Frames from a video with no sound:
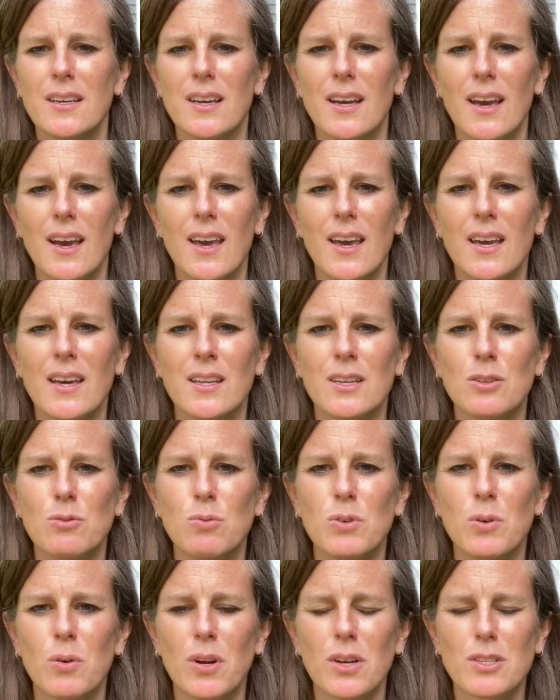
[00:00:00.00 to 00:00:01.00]
and
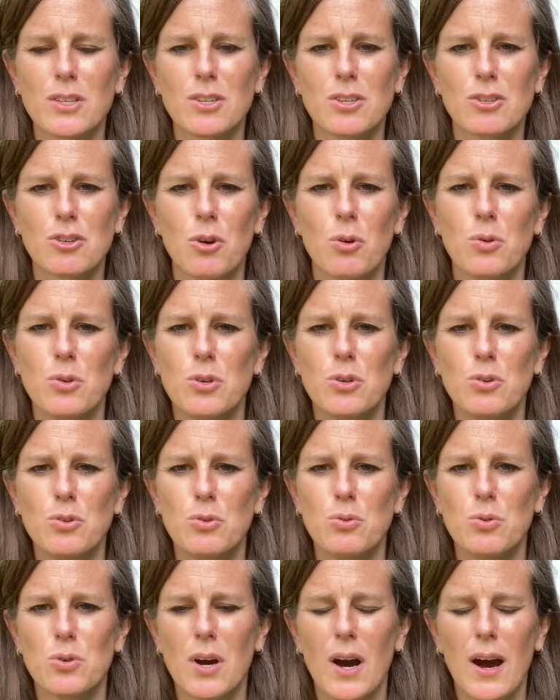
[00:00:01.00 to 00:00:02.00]
we want to show
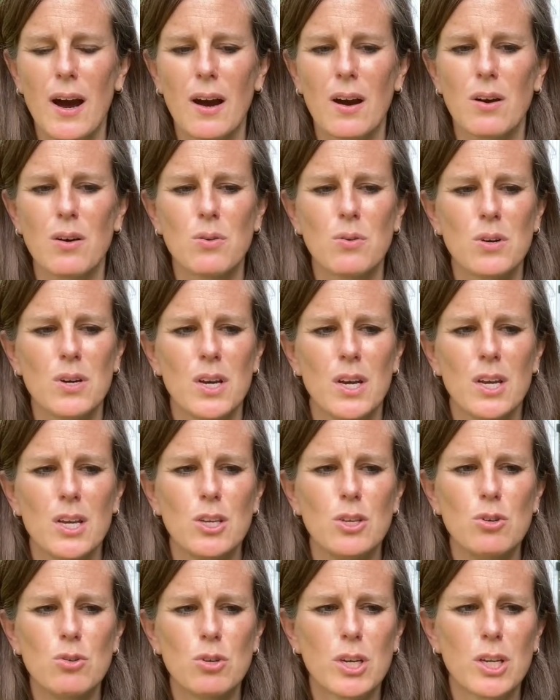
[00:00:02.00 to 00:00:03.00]
you how
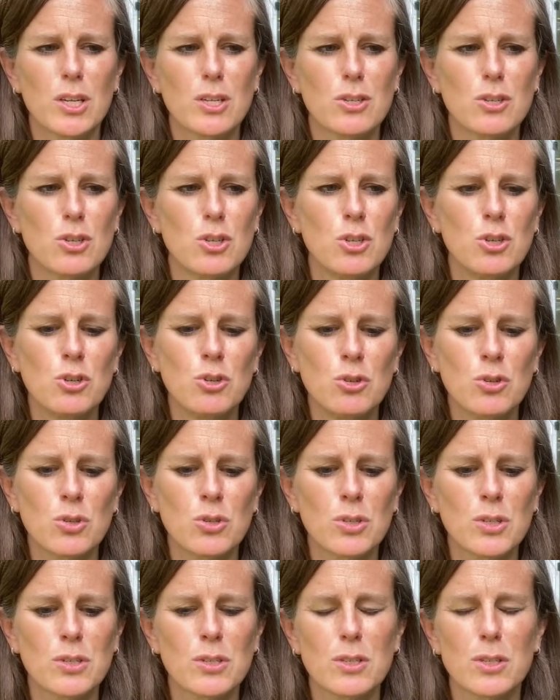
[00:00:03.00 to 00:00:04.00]
you can
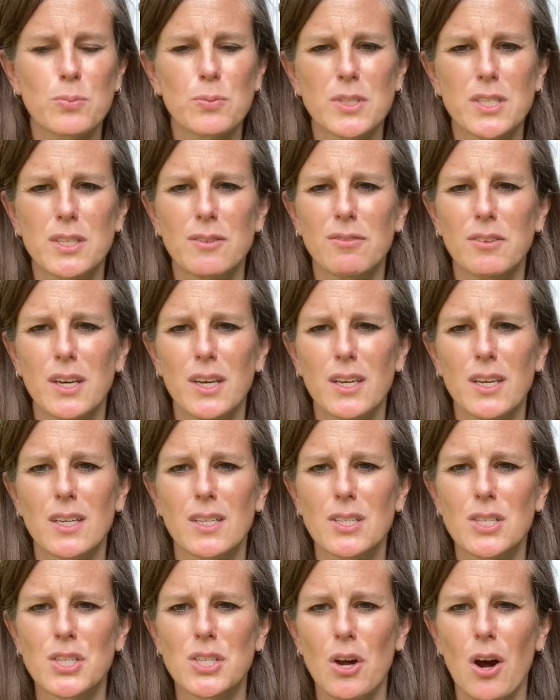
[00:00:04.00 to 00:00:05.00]
choose the specific
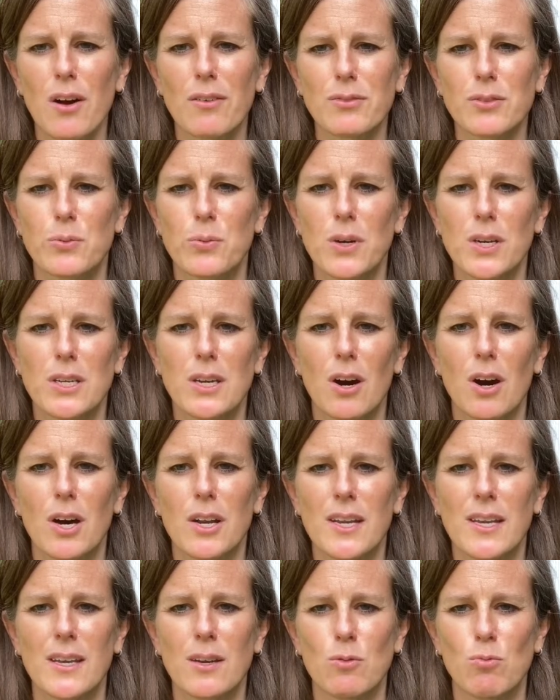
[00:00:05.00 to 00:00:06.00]
softwood
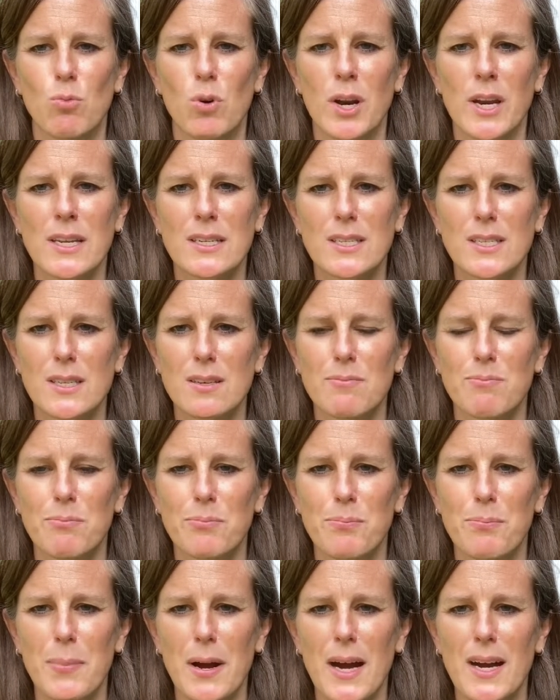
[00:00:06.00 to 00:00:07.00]
cutting. What is the
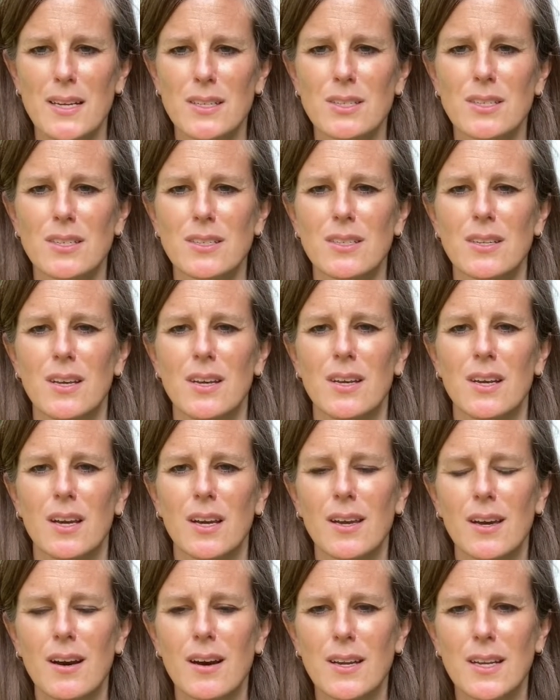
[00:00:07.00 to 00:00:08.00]
best
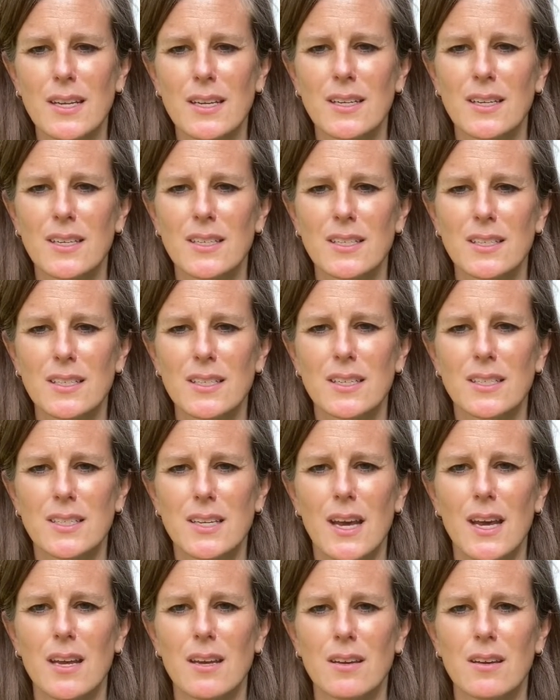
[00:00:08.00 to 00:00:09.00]
cutting to
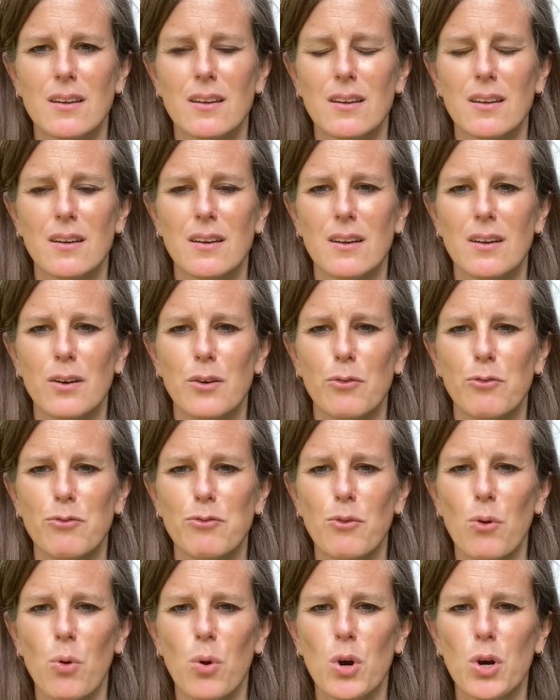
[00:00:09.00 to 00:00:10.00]
take
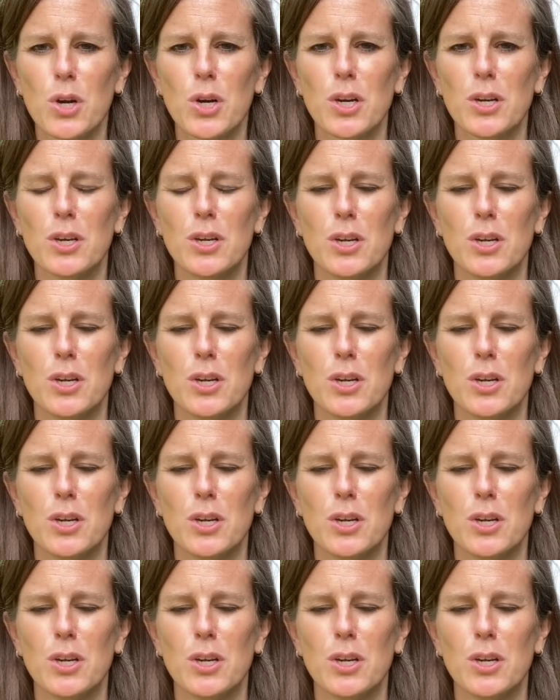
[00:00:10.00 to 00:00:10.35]
for